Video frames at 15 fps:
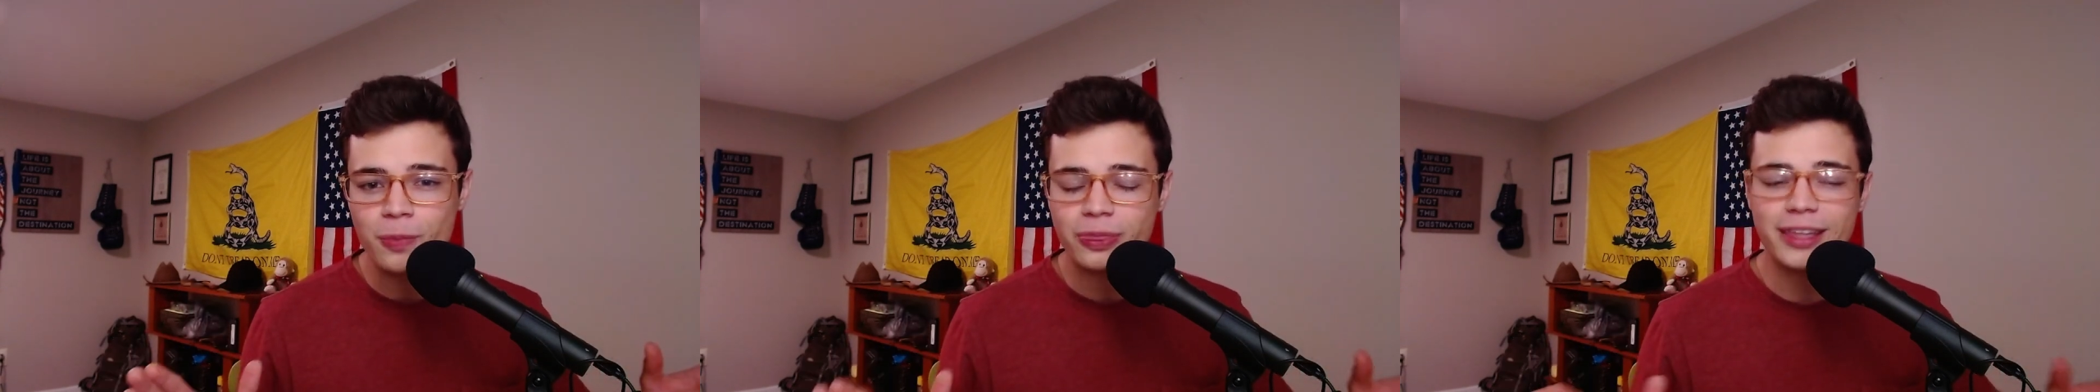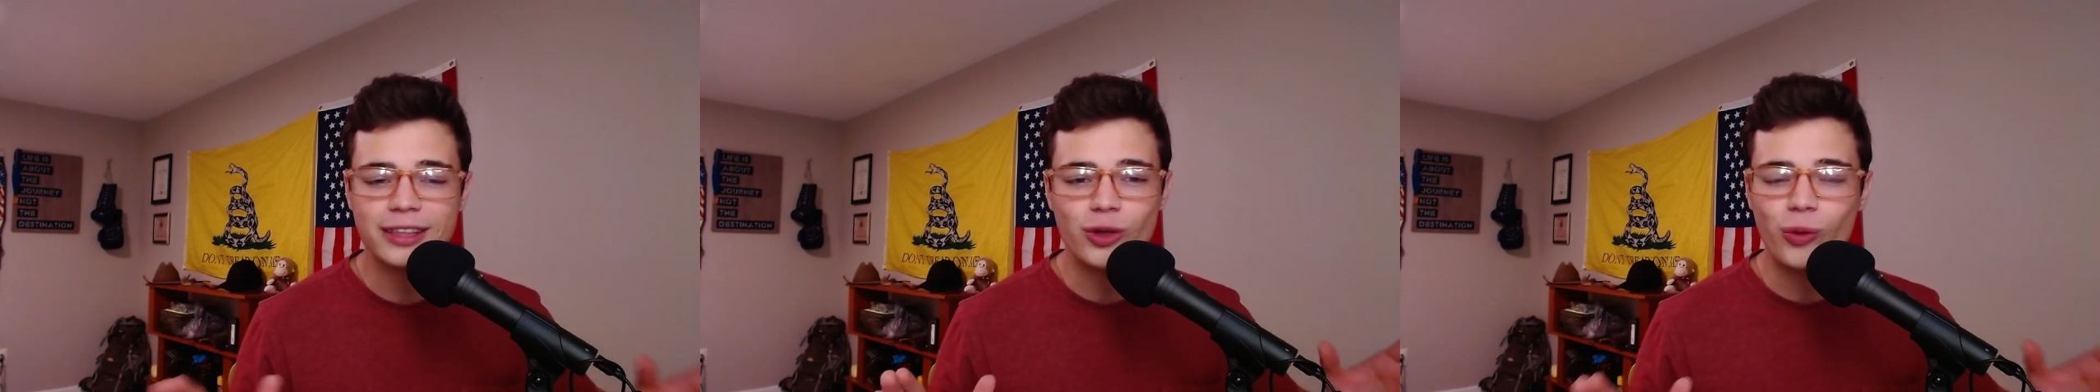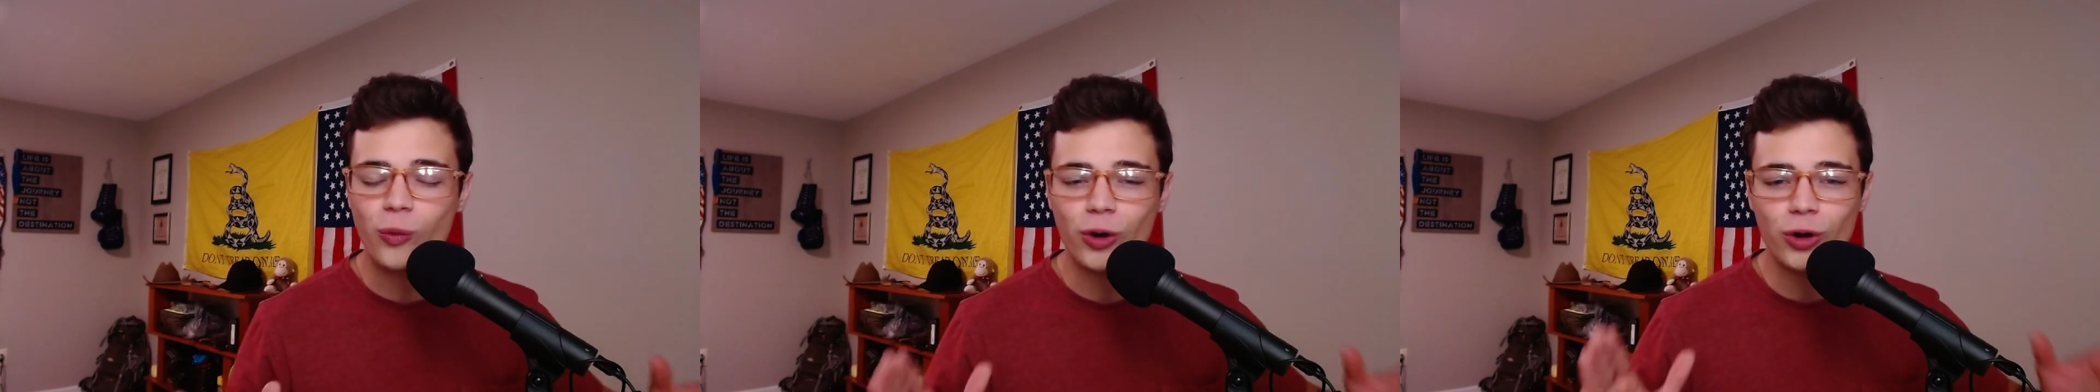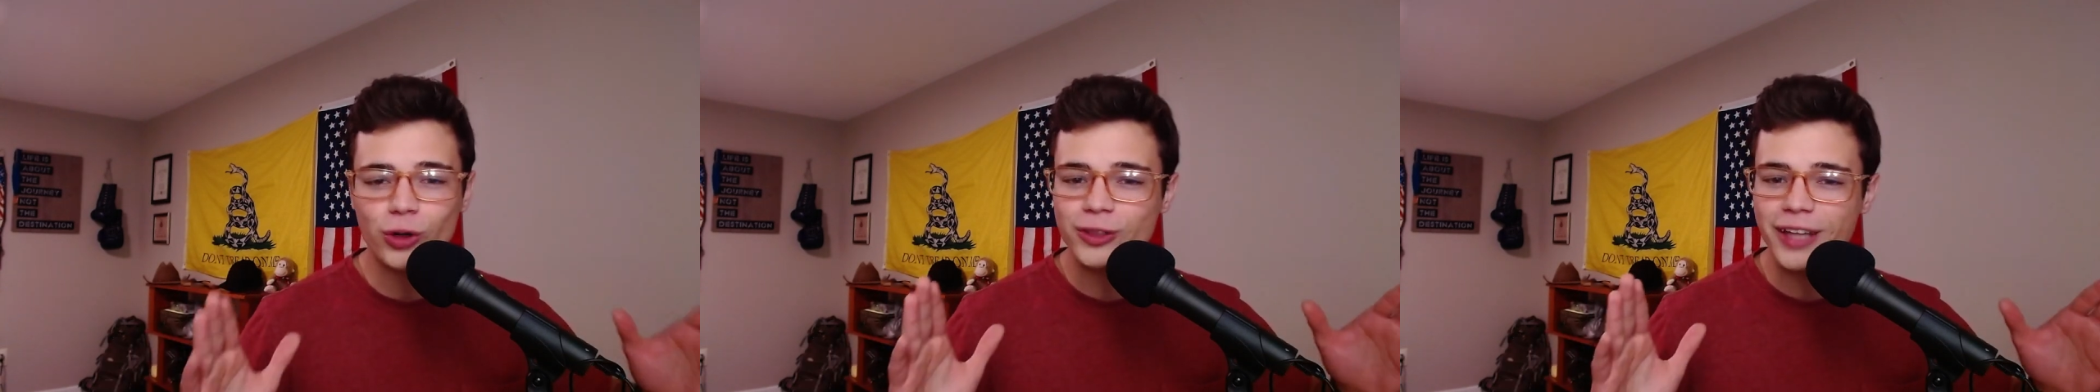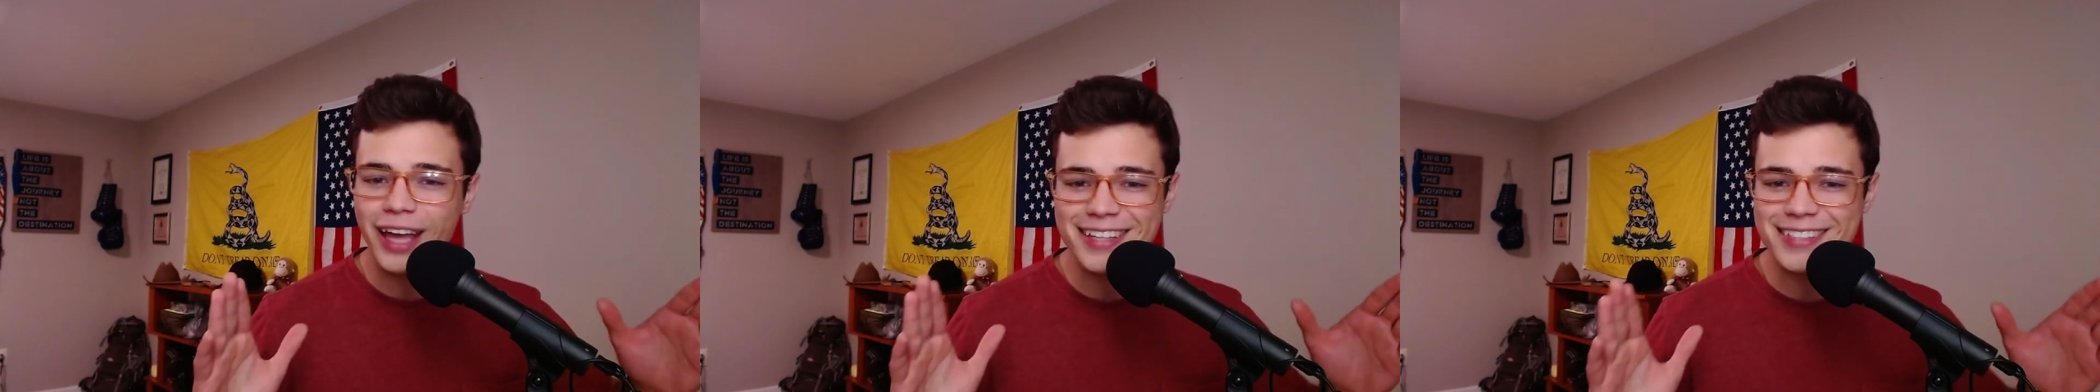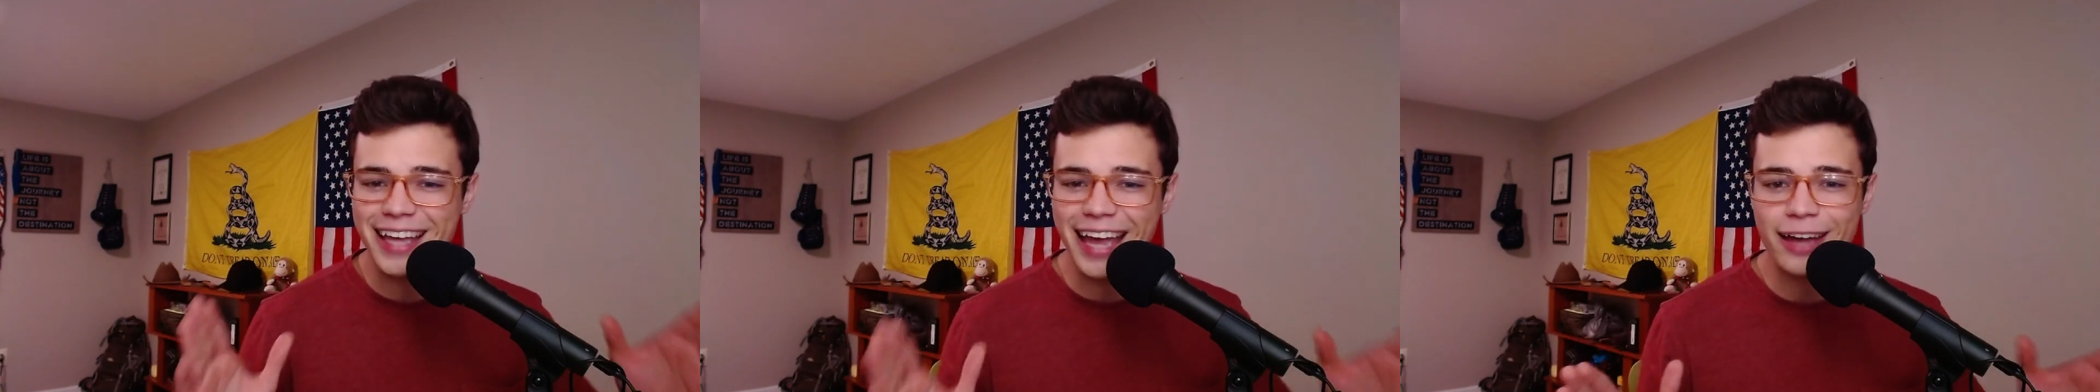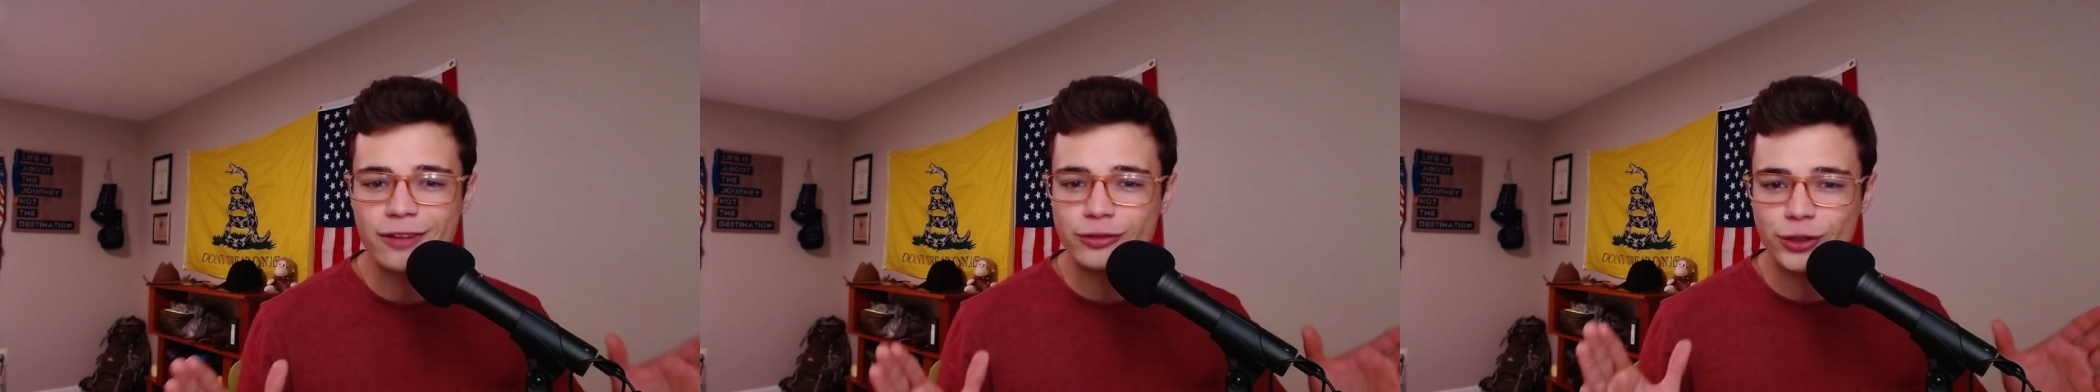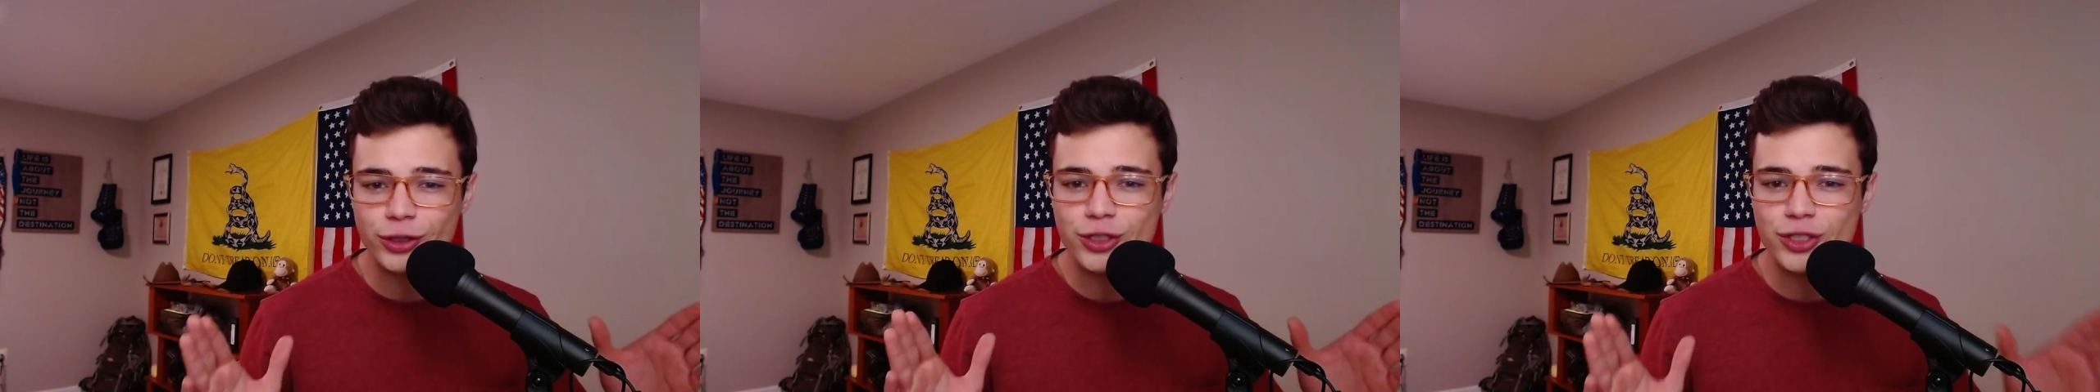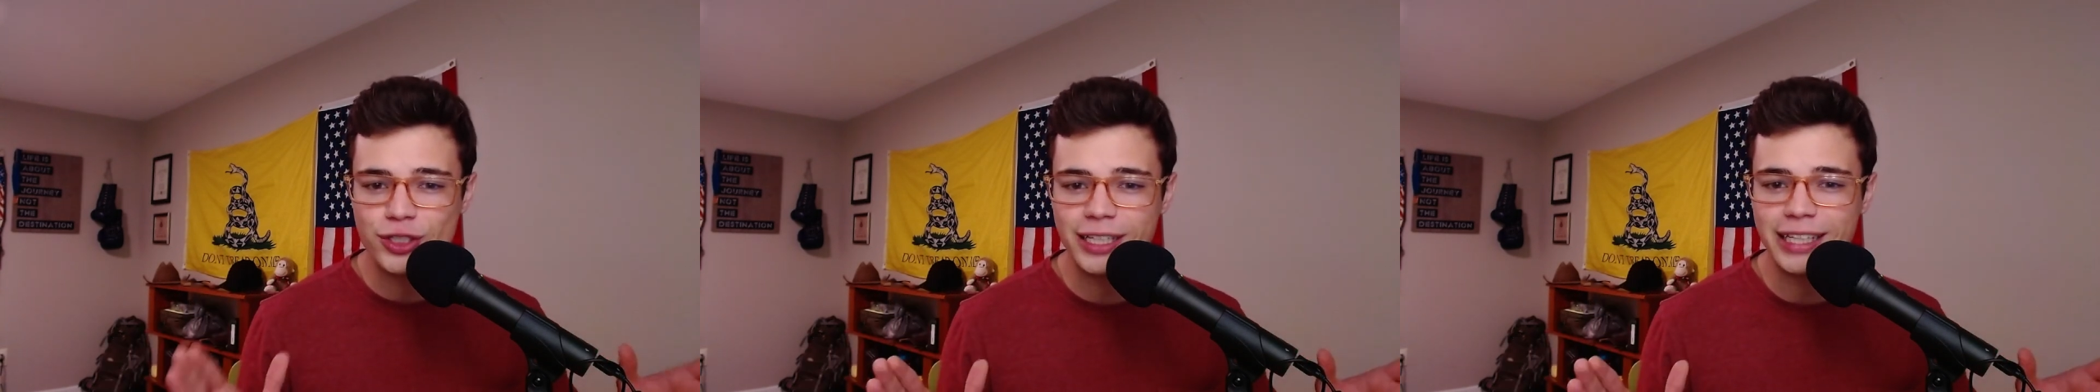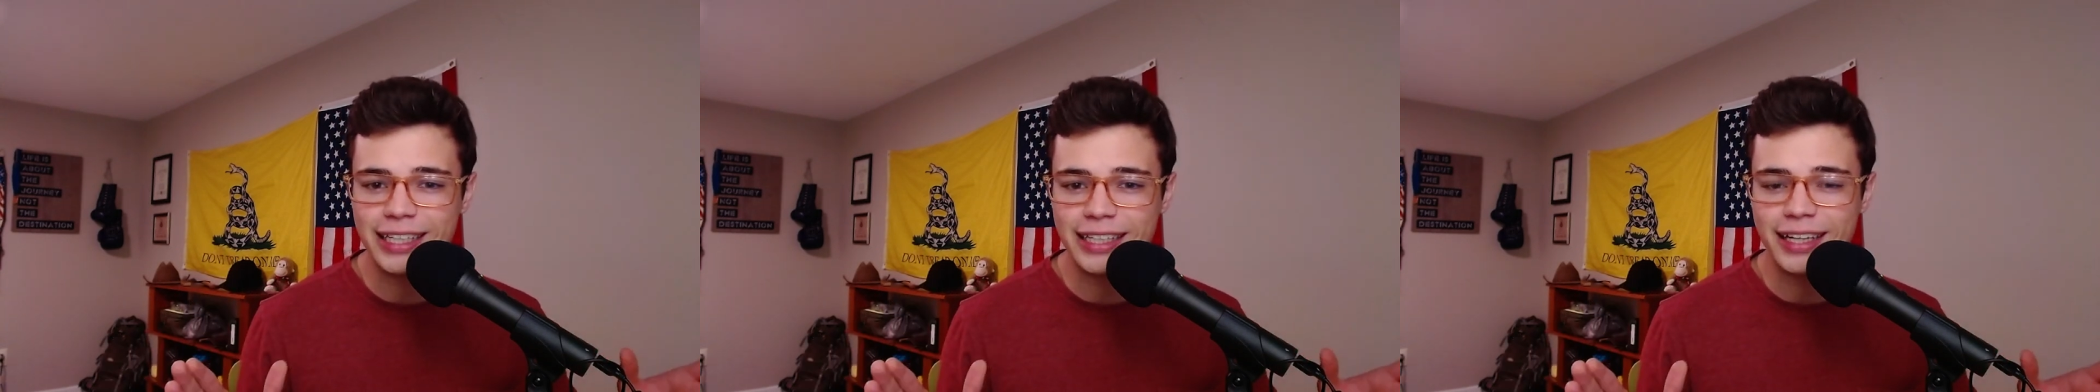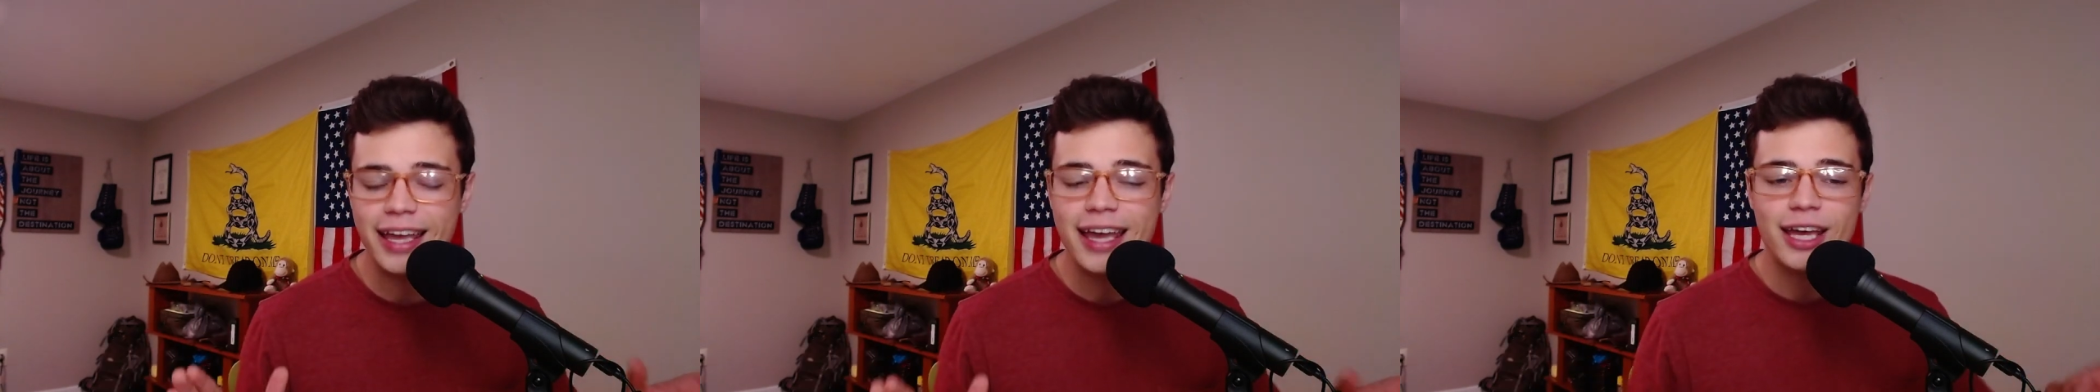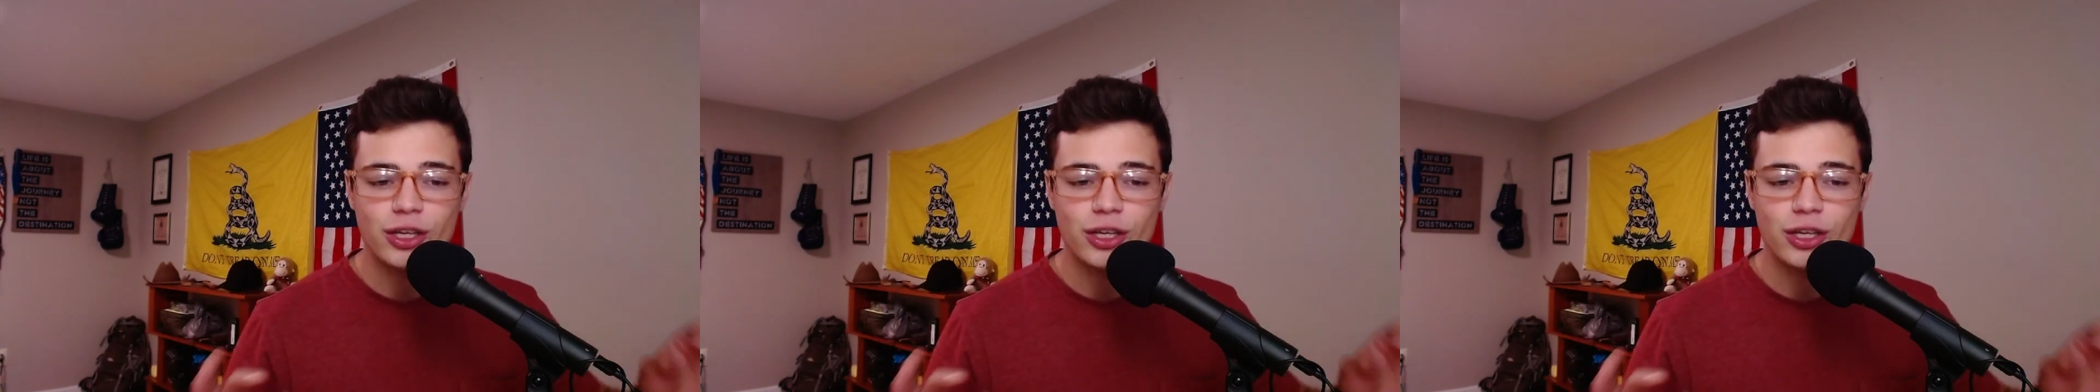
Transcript: that the world has ever seen.